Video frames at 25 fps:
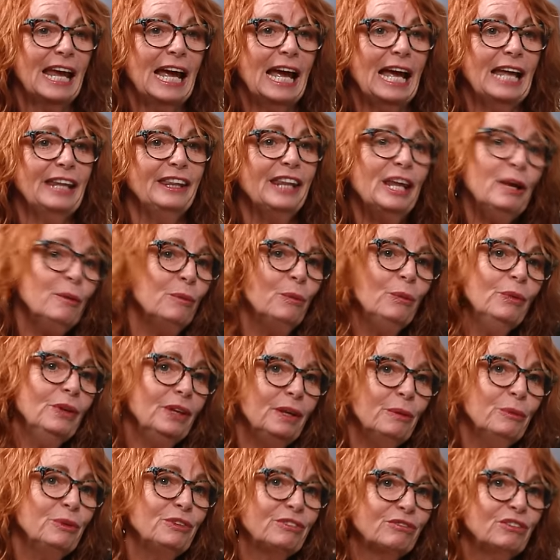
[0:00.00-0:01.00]
and
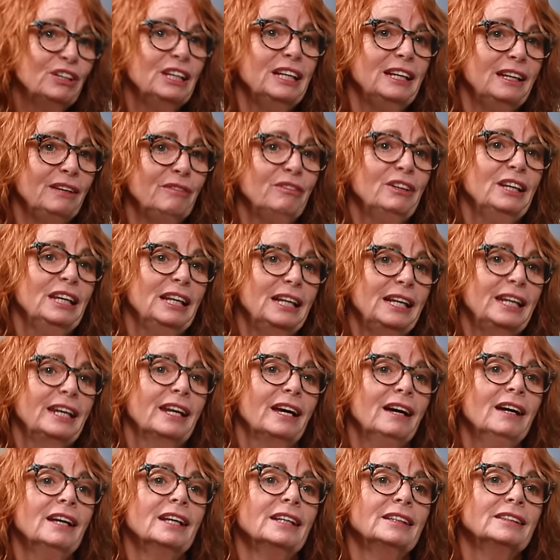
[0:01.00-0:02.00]
it was really, really
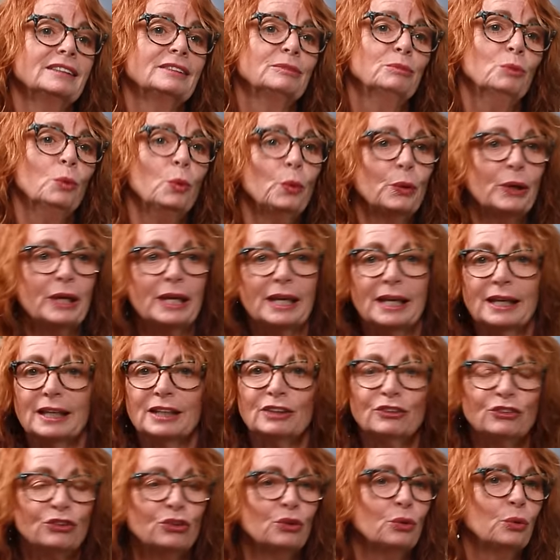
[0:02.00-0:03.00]
nice walking
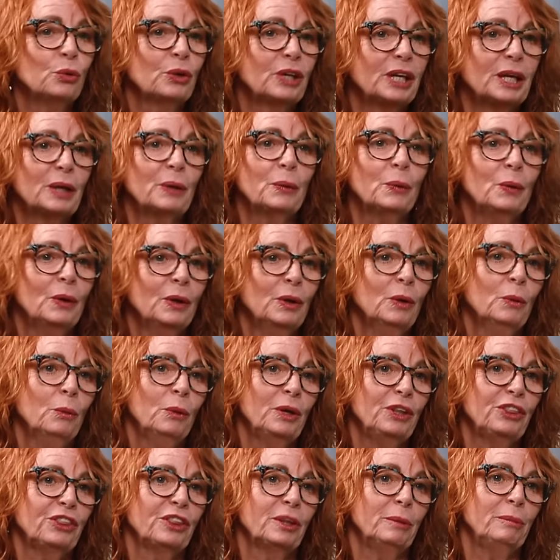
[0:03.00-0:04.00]
and talking
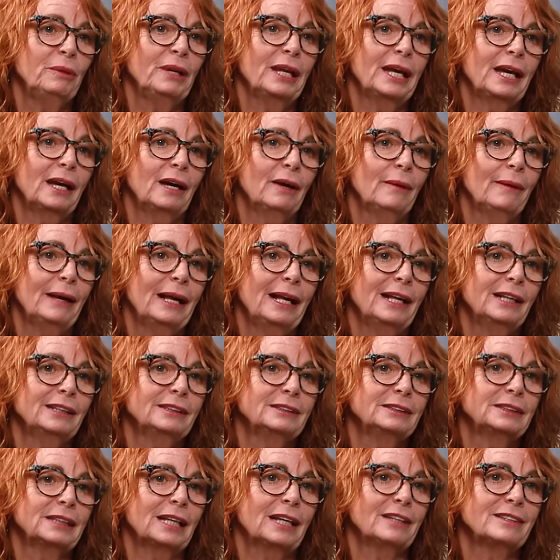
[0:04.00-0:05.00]
with them now
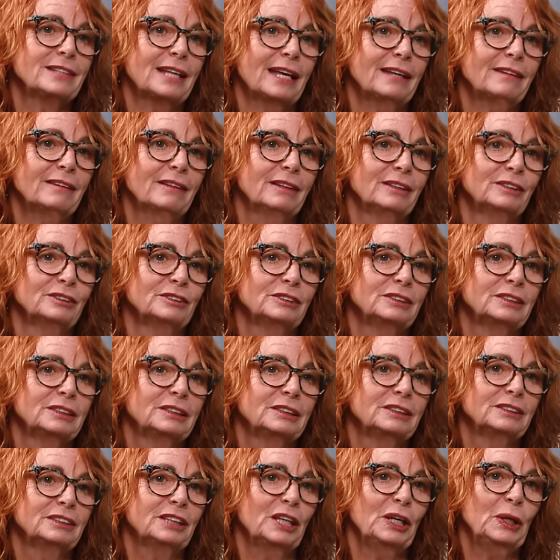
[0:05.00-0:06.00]
as adults.
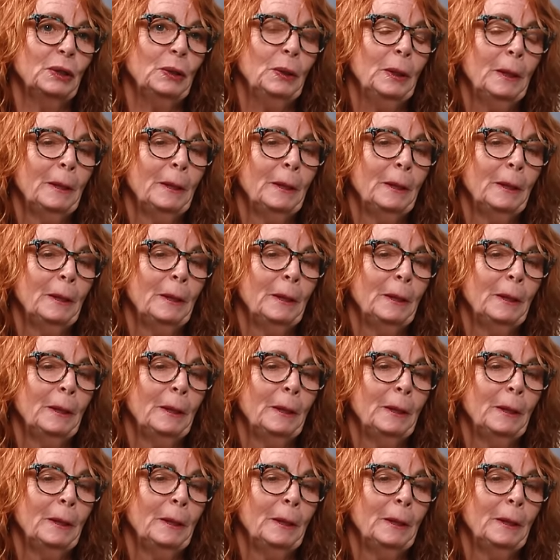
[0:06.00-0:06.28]
So